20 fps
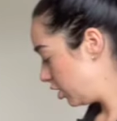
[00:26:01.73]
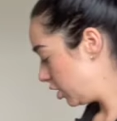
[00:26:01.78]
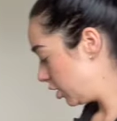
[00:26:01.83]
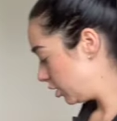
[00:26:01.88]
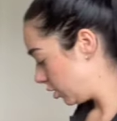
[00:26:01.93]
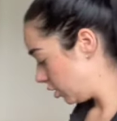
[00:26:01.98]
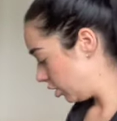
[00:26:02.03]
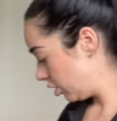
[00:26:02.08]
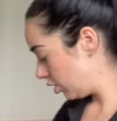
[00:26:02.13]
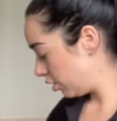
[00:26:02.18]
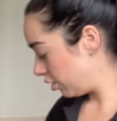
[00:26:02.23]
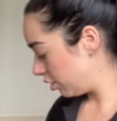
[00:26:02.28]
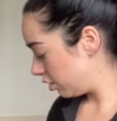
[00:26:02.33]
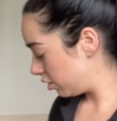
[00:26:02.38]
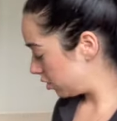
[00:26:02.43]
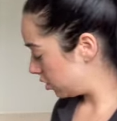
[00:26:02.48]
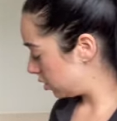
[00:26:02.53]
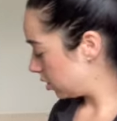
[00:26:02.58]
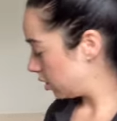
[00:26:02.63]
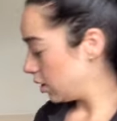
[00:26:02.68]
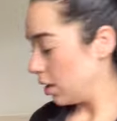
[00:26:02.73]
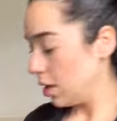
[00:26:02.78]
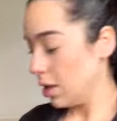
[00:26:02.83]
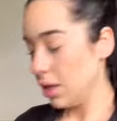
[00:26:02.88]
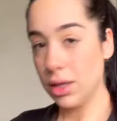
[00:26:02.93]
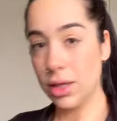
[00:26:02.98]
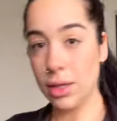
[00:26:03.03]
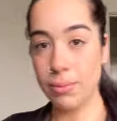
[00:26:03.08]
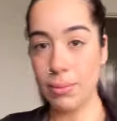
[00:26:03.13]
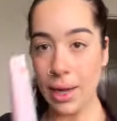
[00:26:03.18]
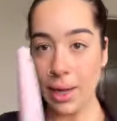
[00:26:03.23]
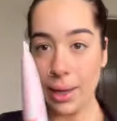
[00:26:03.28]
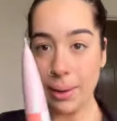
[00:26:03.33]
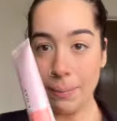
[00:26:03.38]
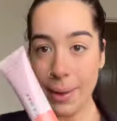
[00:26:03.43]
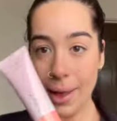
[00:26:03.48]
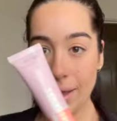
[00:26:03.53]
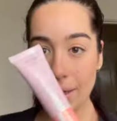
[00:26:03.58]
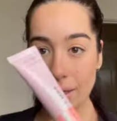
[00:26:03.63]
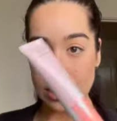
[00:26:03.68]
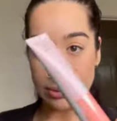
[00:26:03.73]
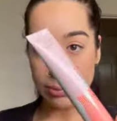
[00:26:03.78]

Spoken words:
just used the Mecca Max